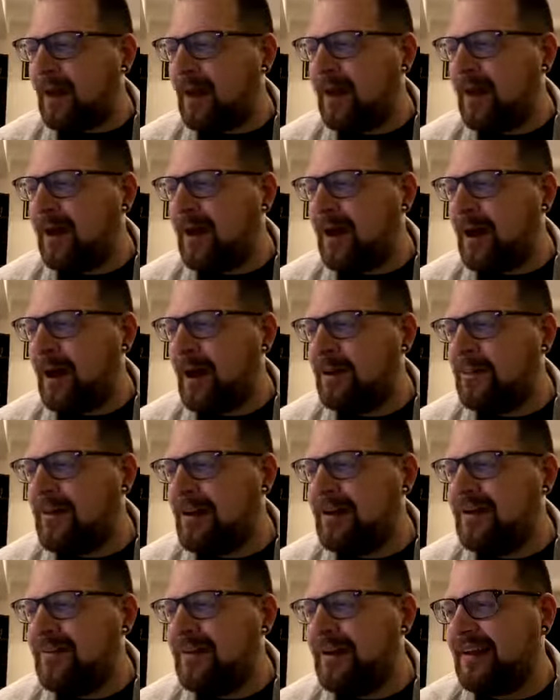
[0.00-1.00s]

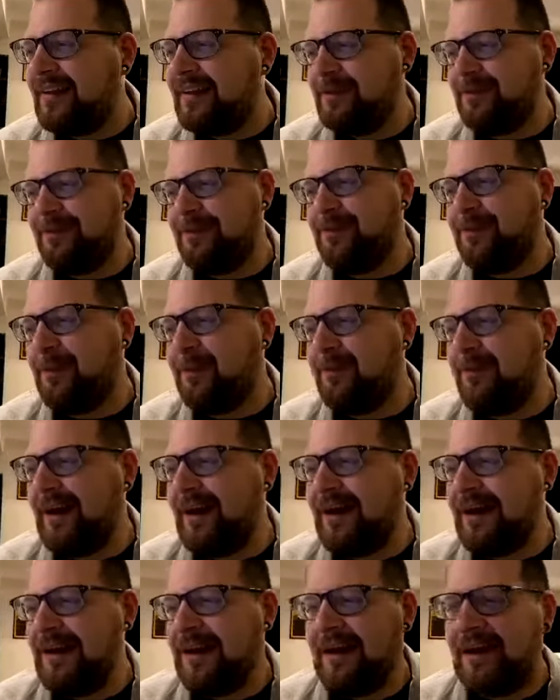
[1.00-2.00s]
There was a quote
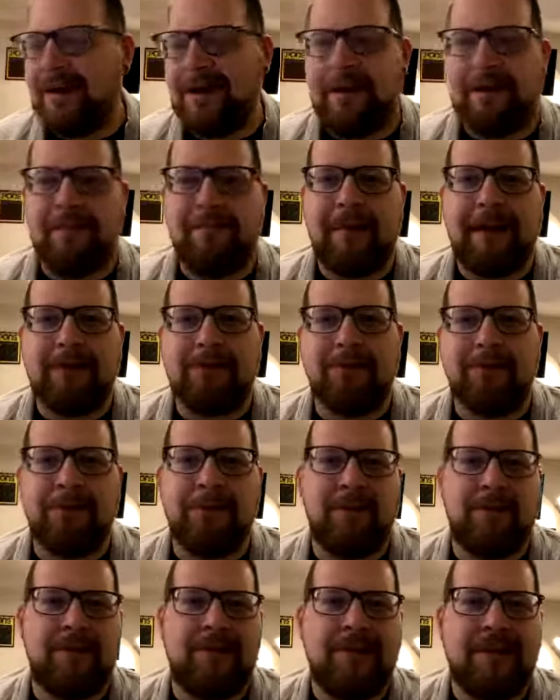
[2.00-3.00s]
by Michael
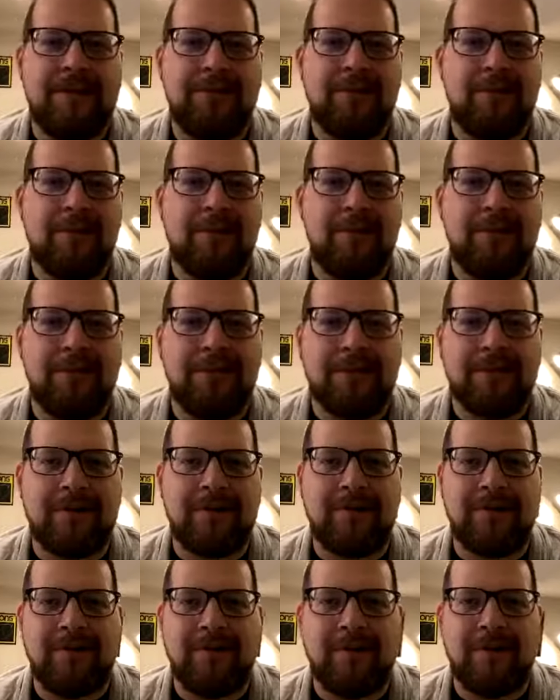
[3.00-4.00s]
Gorman. He wrote a book
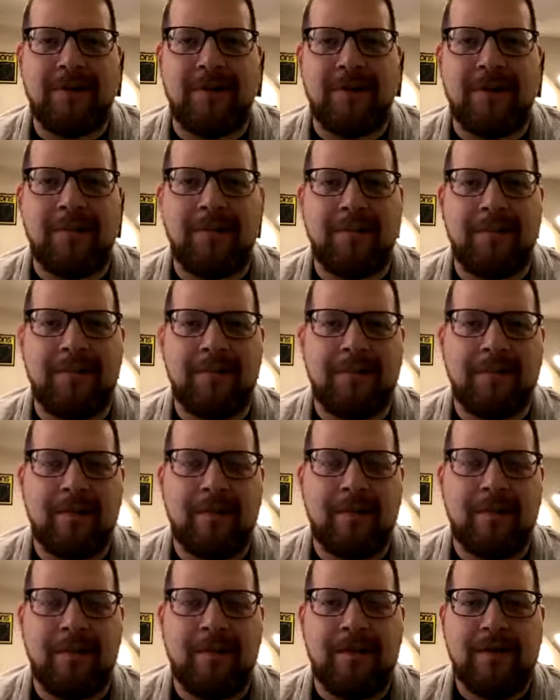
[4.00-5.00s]

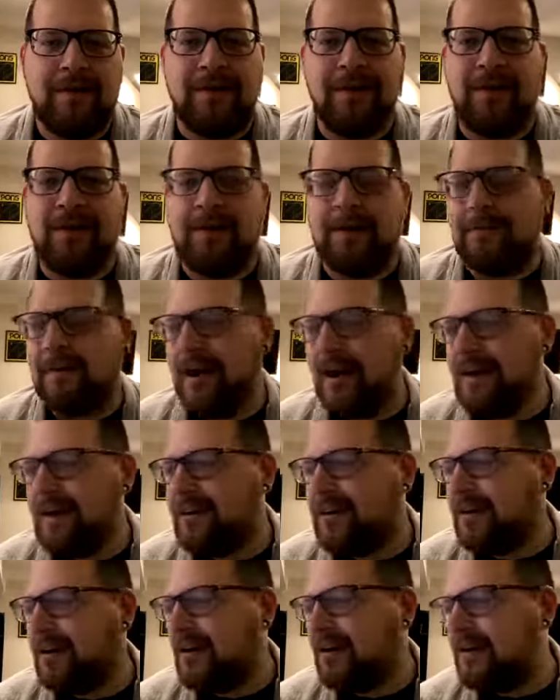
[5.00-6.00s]
called Abide
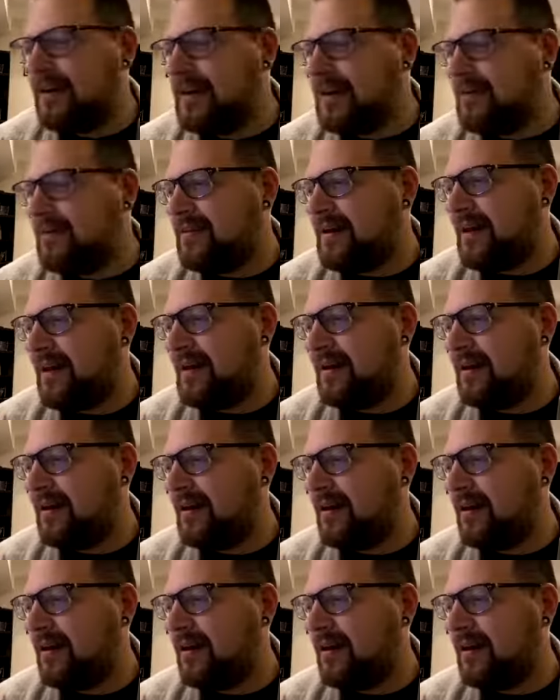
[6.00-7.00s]
and Go, and he
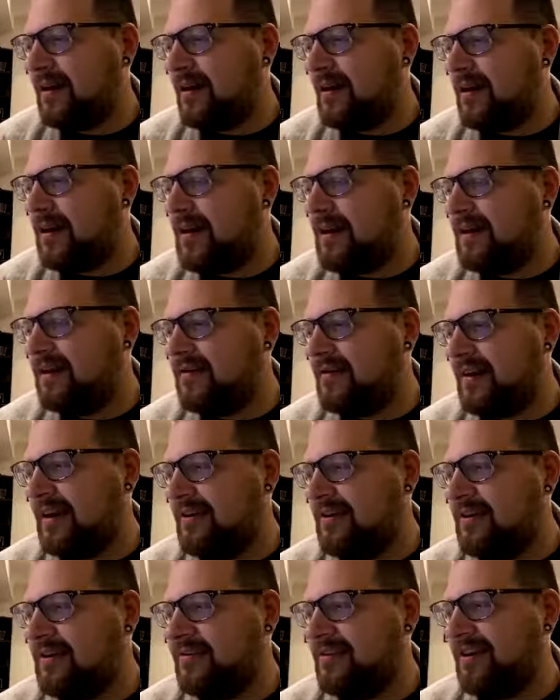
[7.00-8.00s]
said, in a
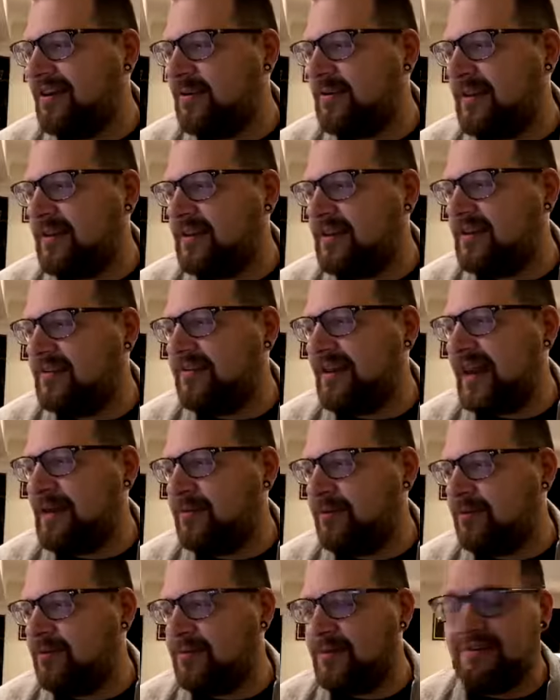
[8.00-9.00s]
sense, he's talking about the
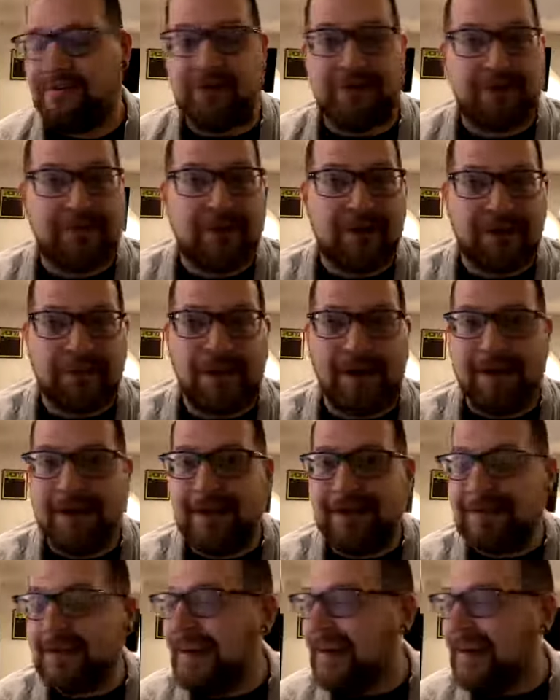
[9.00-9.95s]
disciples, but he's also talking about us.